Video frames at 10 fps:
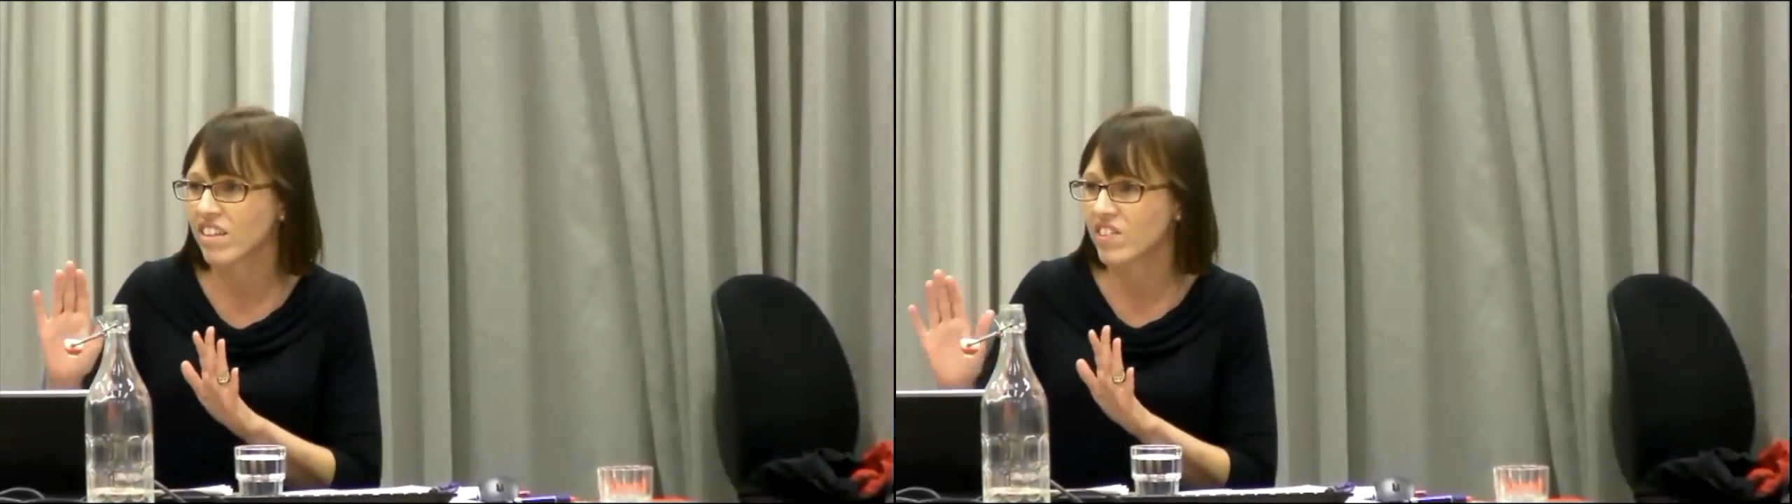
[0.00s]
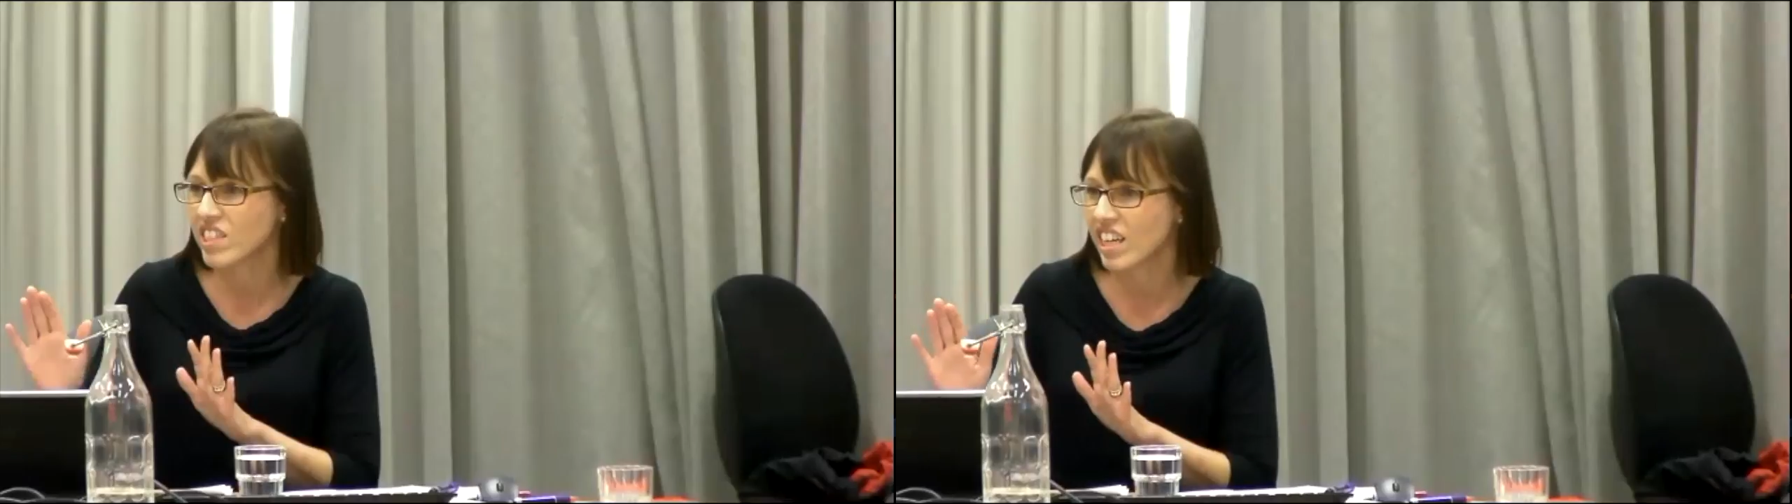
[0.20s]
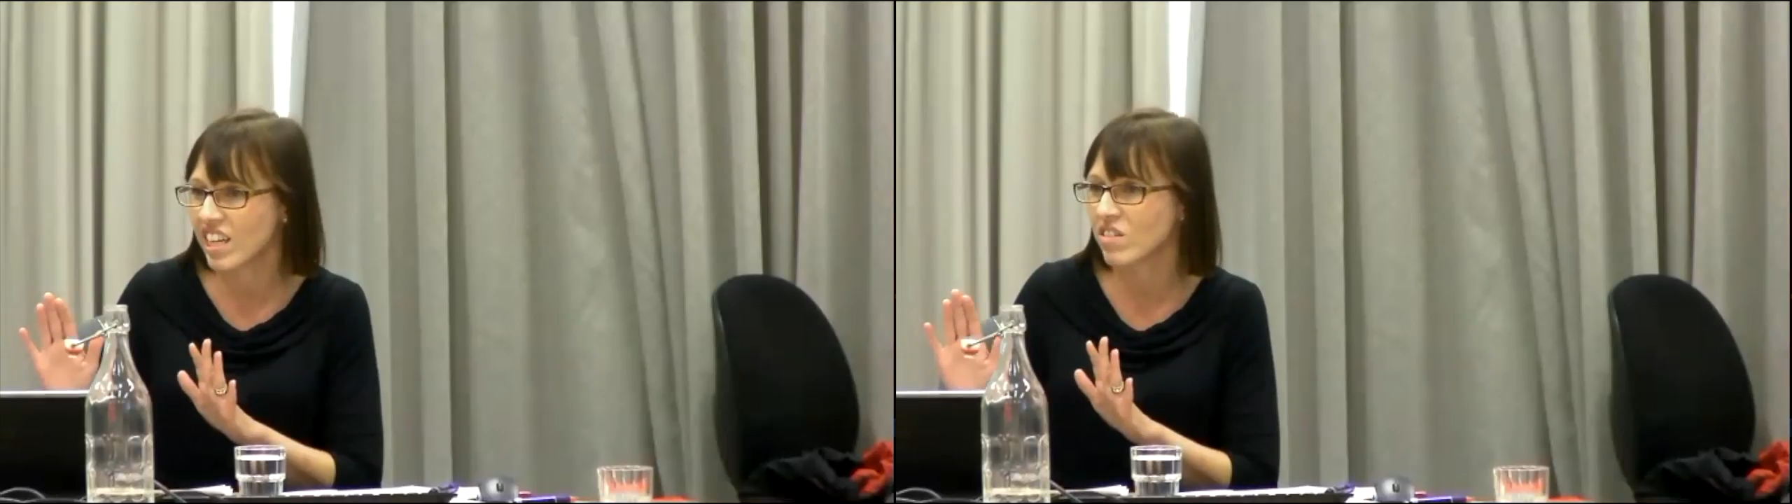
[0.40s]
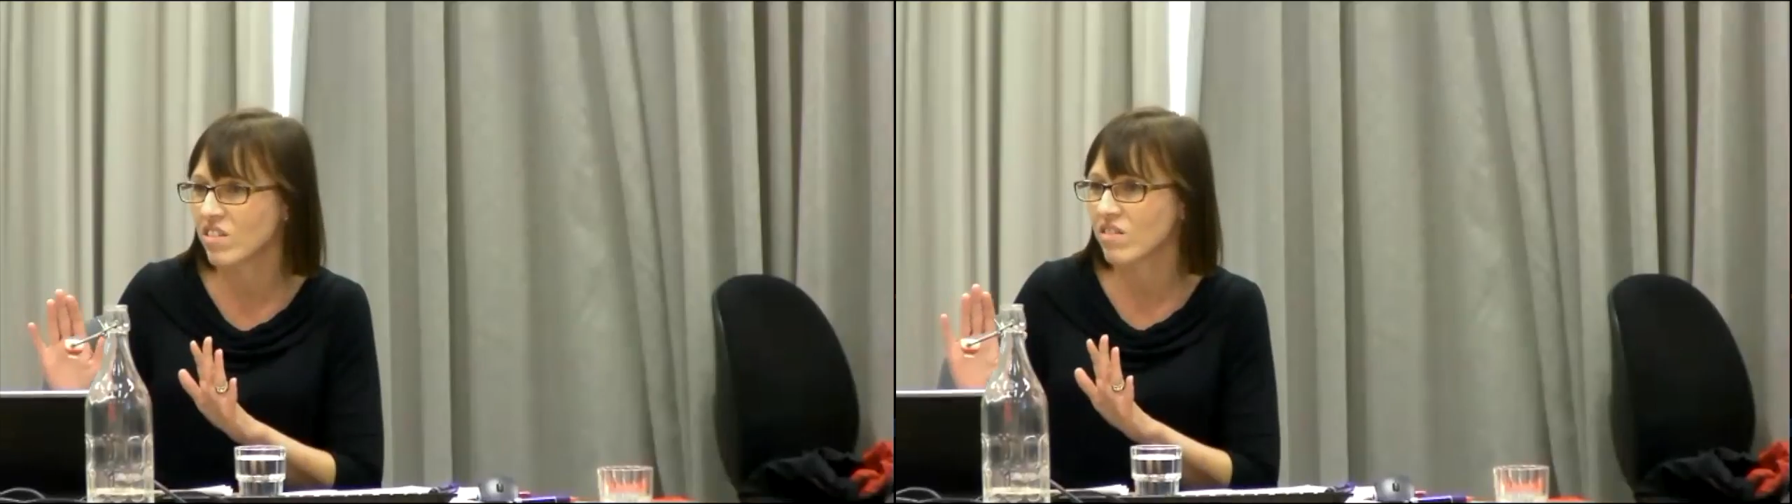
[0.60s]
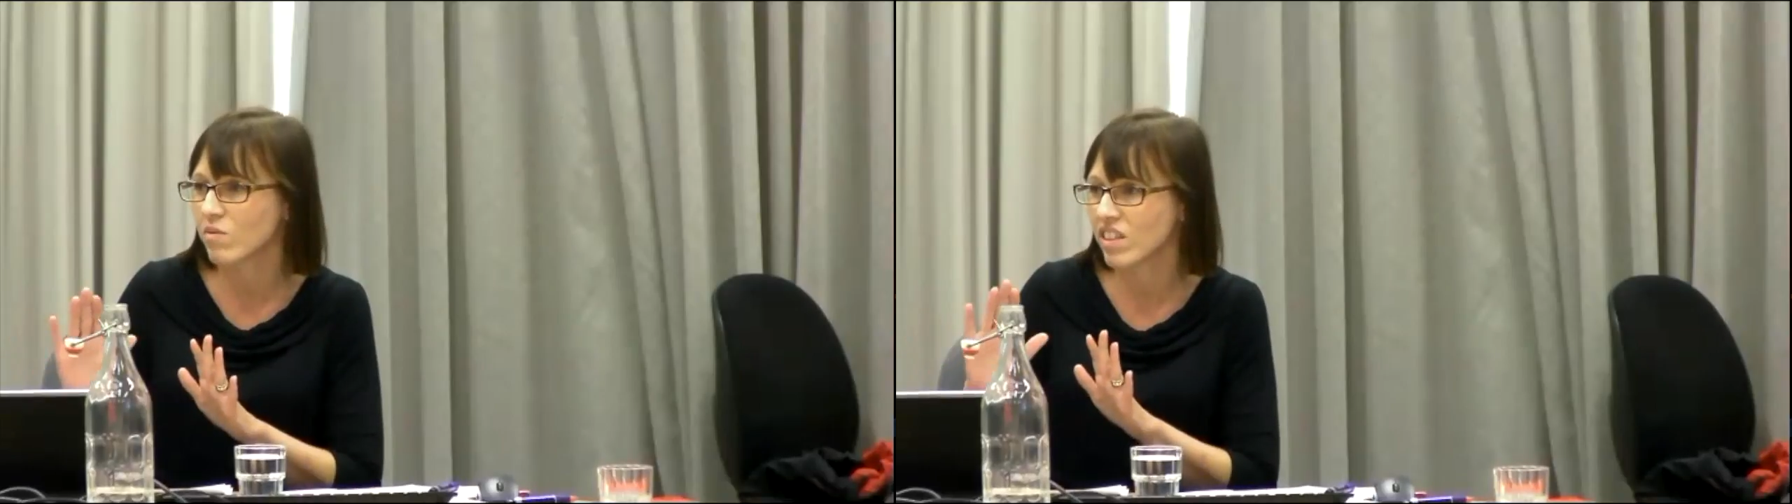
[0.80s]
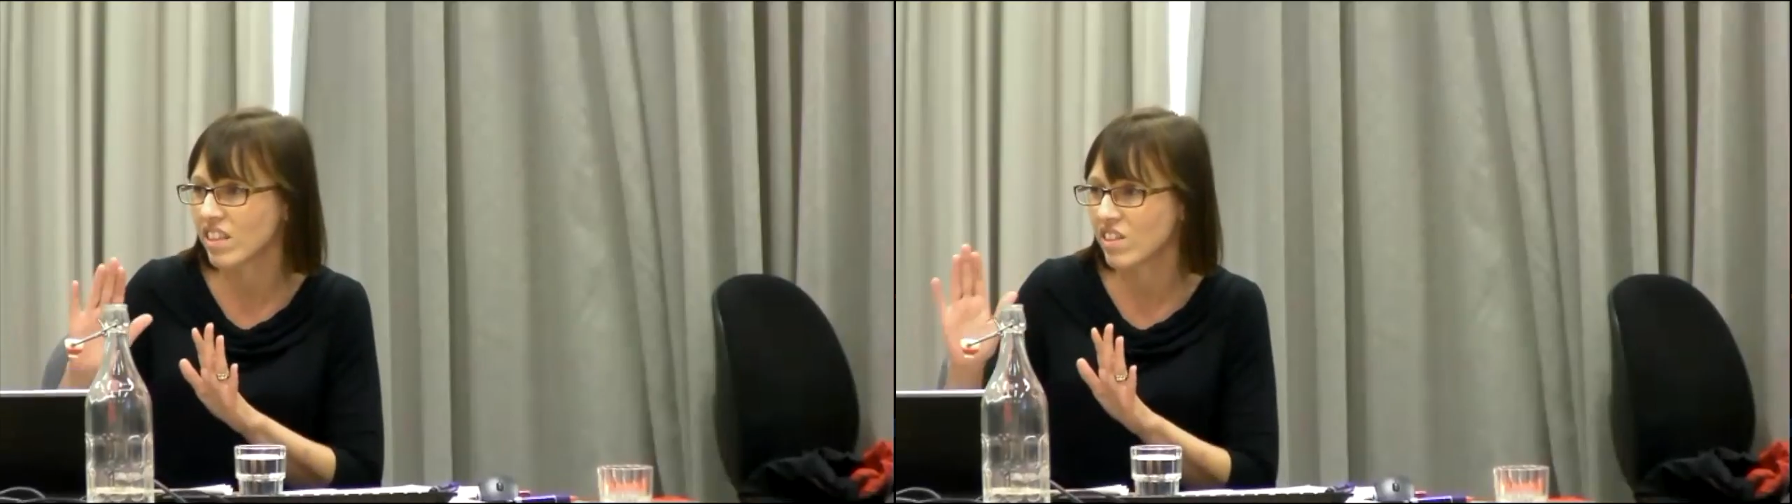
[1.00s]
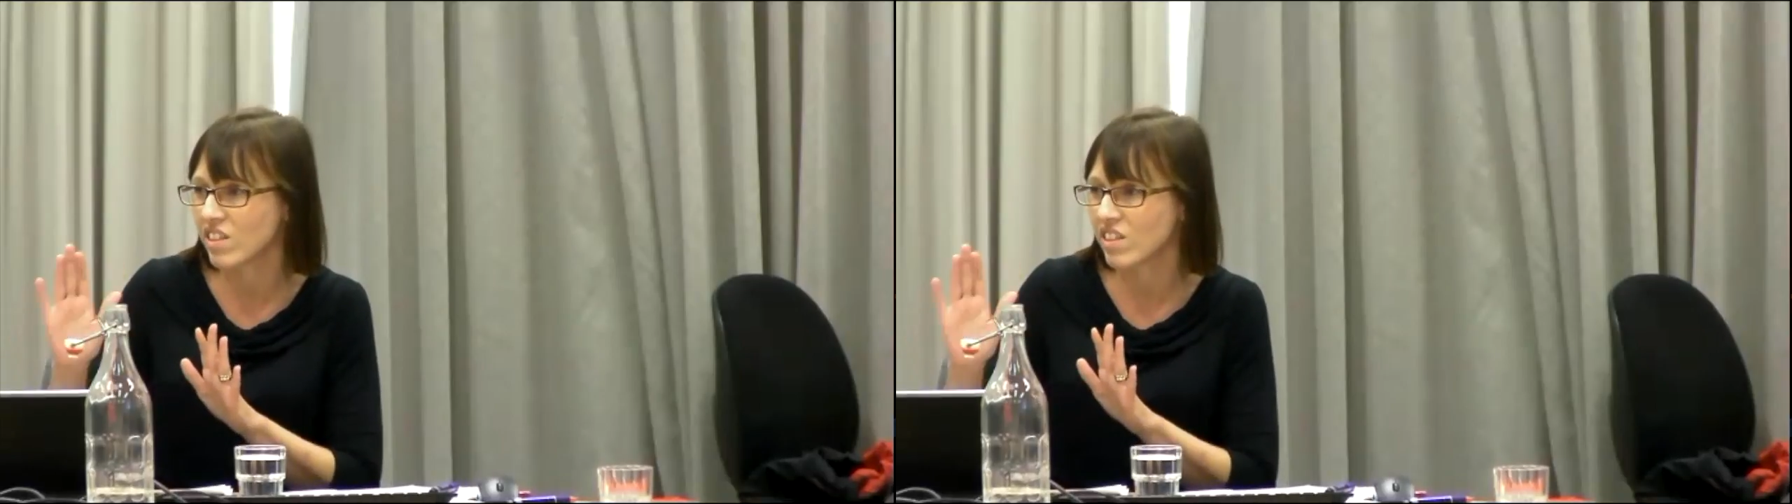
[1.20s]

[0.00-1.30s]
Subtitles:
have seen with